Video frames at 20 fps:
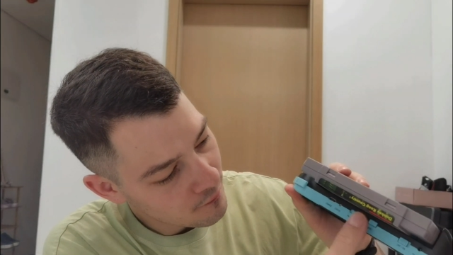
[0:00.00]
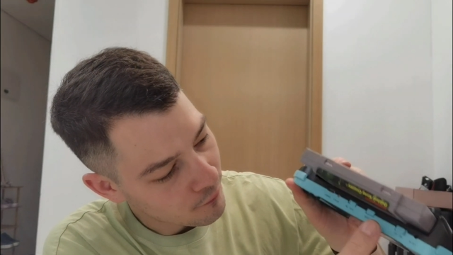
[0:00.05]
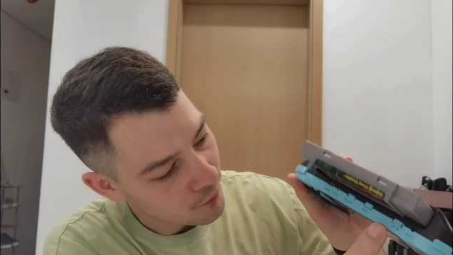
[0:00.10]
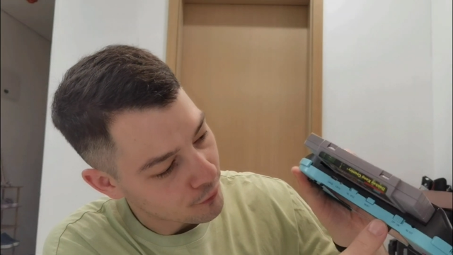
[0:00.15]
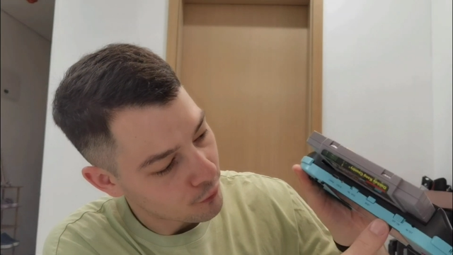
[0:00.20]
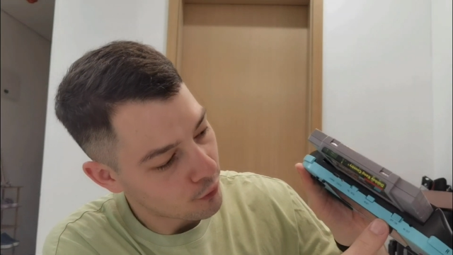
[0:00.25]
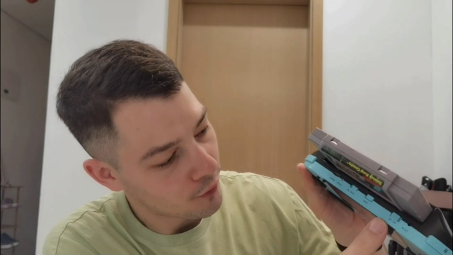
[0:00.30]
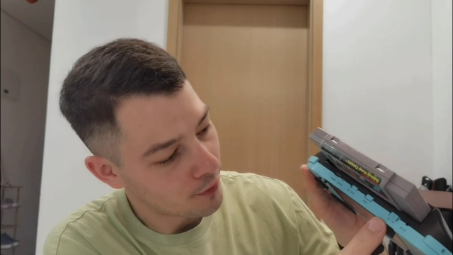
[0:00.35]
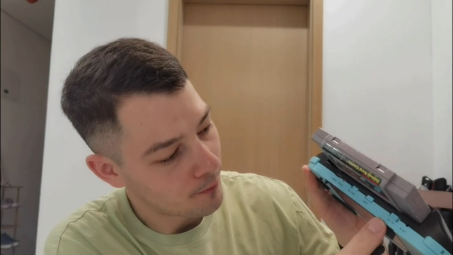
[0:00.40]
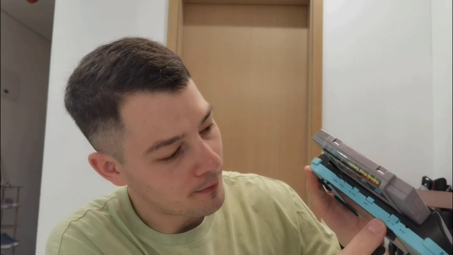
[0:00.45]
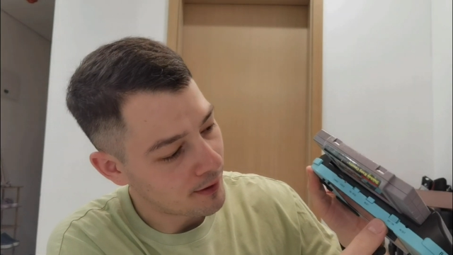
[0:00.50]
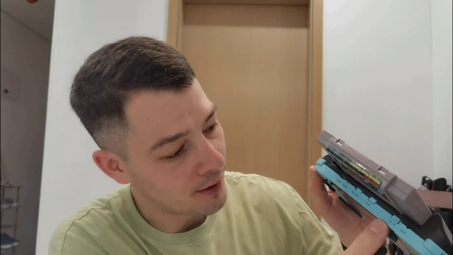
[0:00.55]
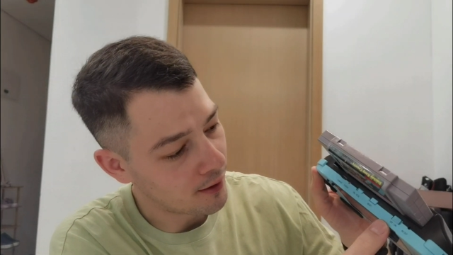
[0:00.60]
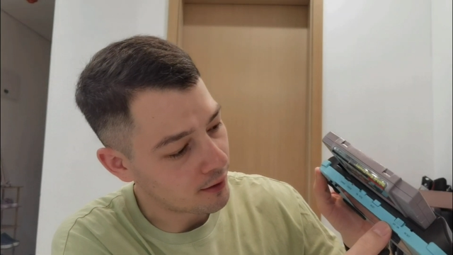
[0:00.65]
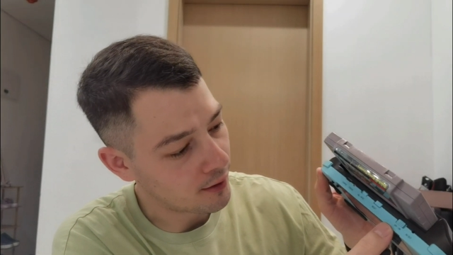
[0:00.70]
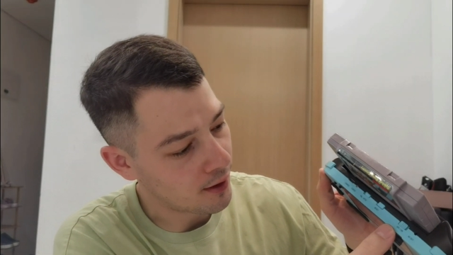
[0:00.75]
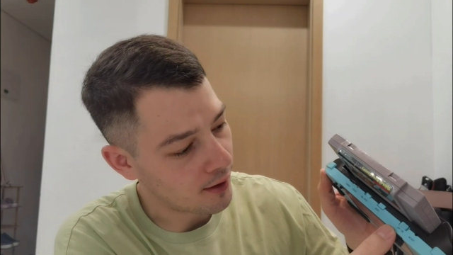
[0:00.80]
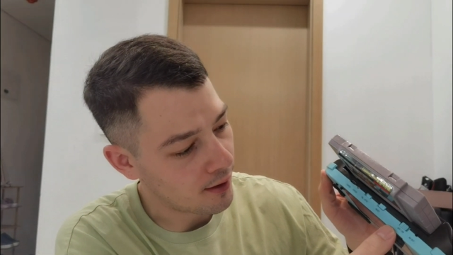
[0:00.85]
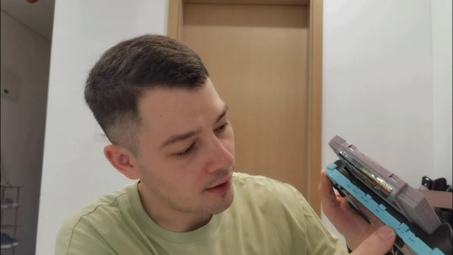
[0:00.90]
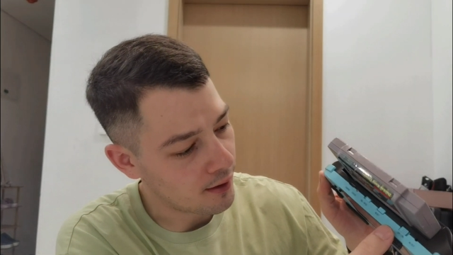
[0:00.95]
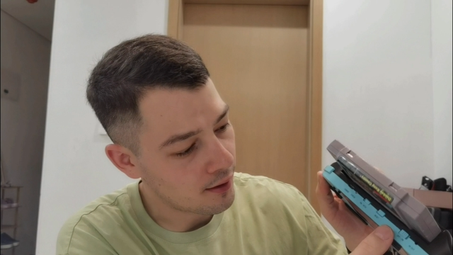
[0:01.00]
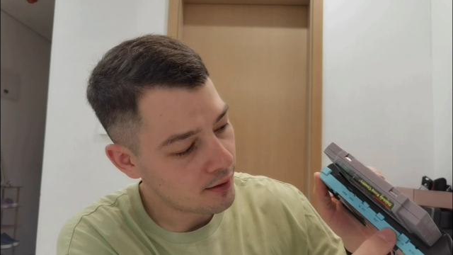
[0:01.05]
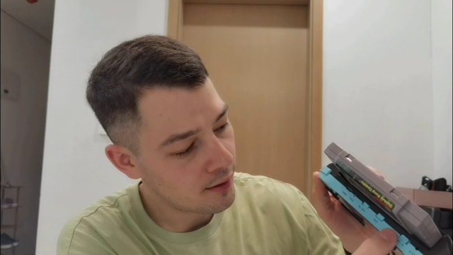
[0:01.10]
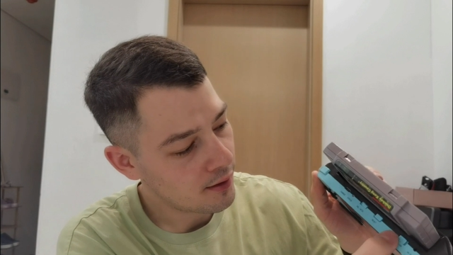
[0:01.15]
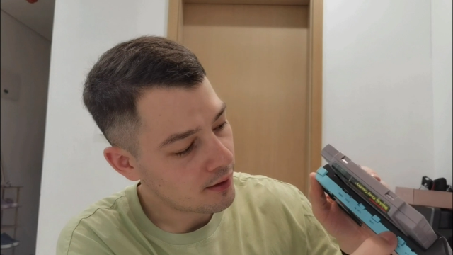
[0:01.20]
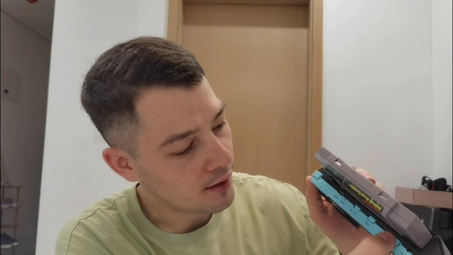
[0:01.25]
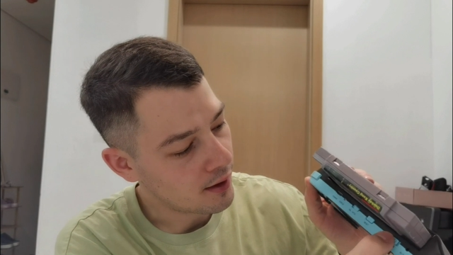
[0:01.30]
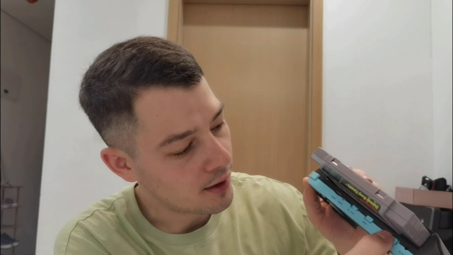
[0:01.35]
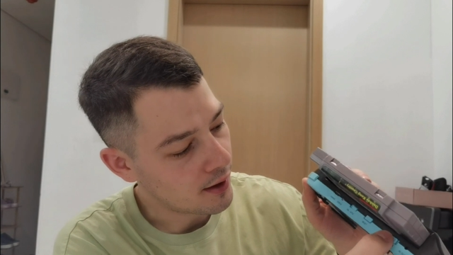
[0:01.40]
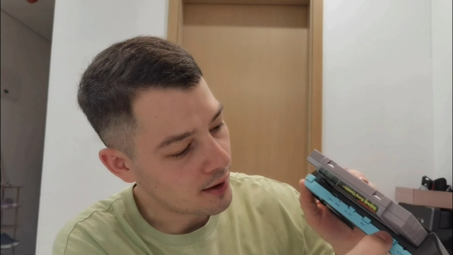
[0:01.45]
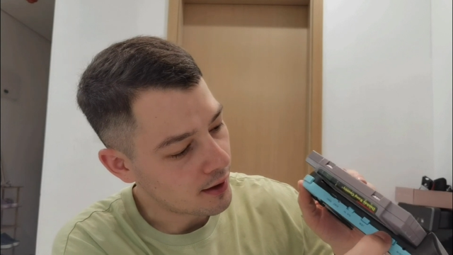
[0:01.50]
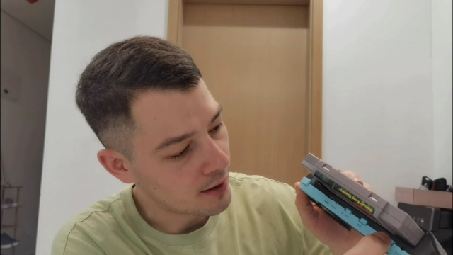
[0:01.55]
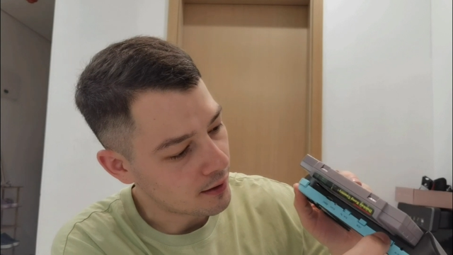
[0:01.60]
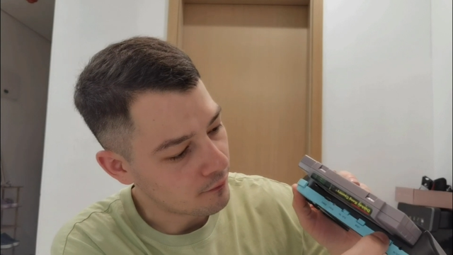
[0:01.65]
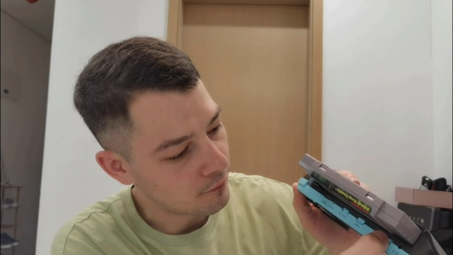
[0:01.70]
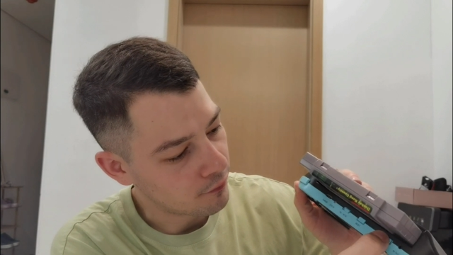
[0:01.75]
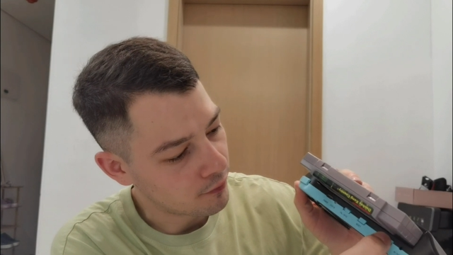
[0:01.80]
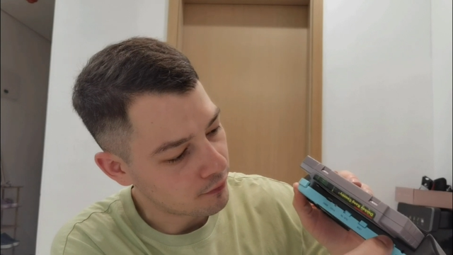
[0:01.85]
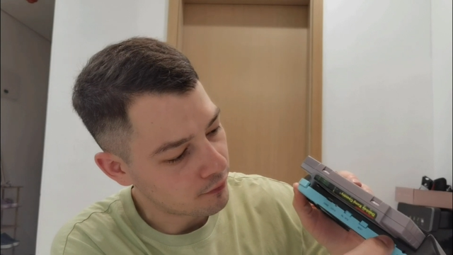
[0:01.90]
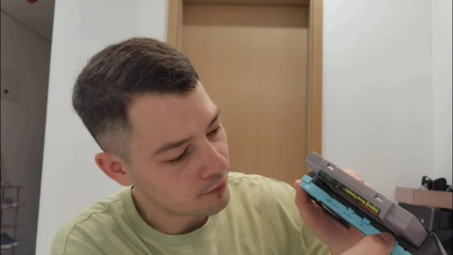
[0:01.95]
for North America,
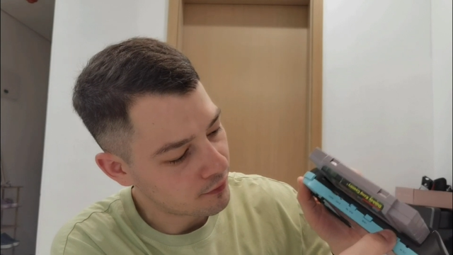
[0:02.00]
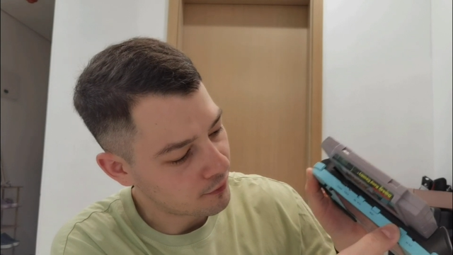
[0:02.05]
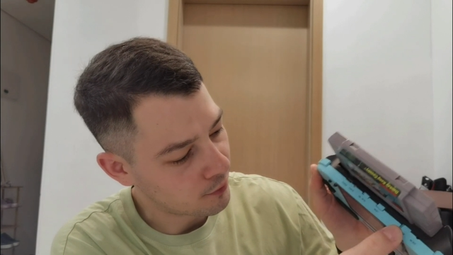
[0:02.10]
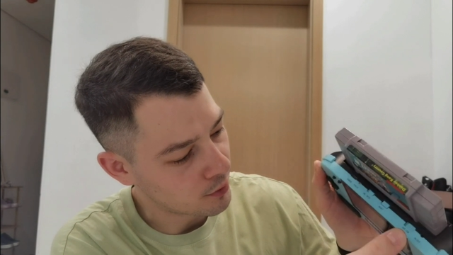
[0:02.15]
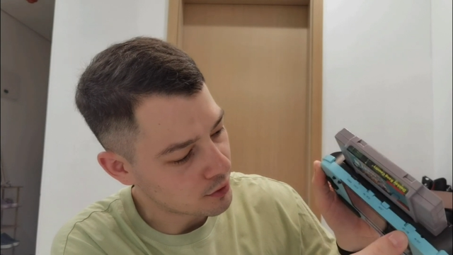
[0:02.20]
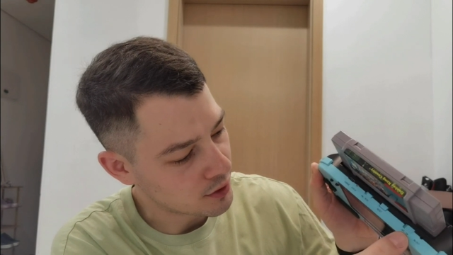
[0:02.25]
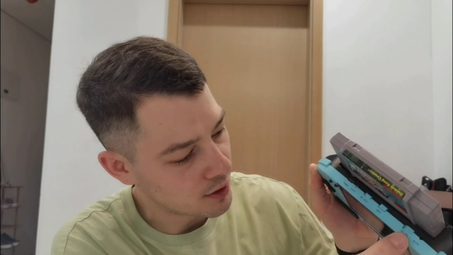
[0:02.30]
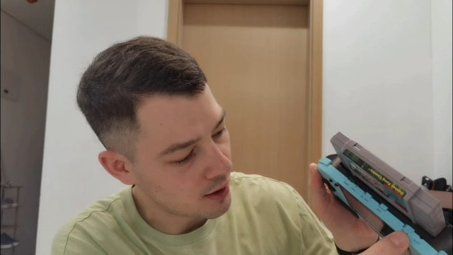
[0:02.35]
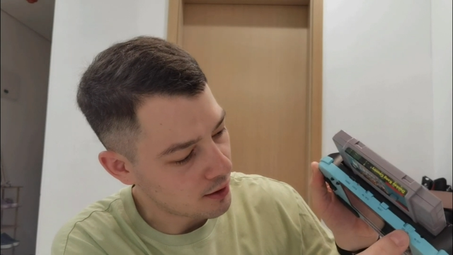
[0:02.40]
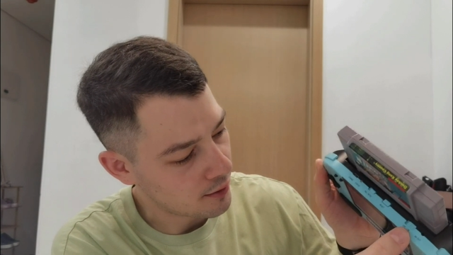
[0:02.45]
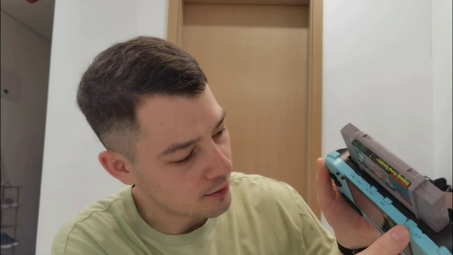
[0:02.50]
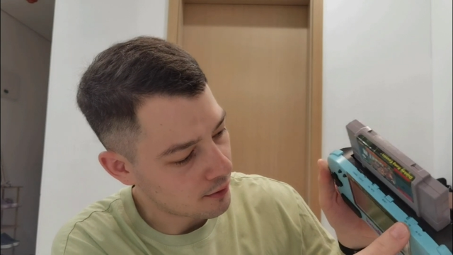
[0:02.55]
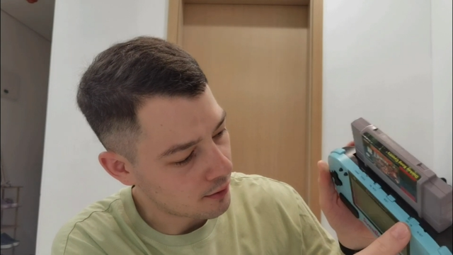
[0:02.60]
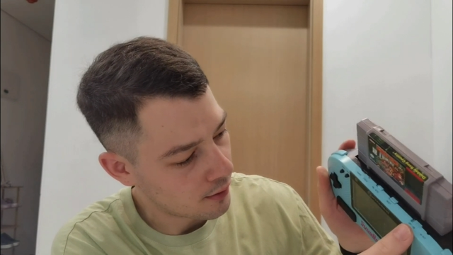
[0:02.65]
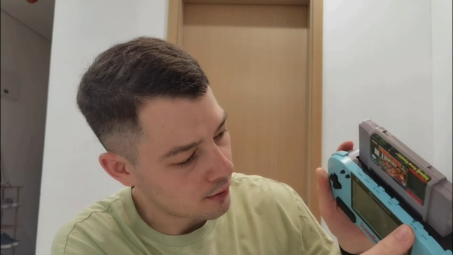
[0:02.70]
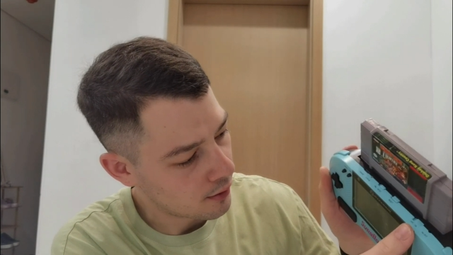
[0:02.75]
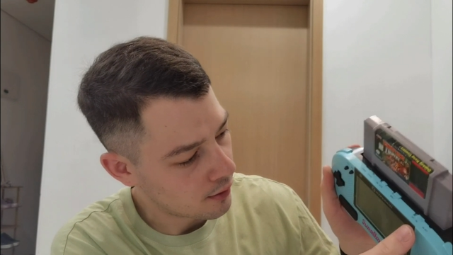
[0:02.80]
and switch it on.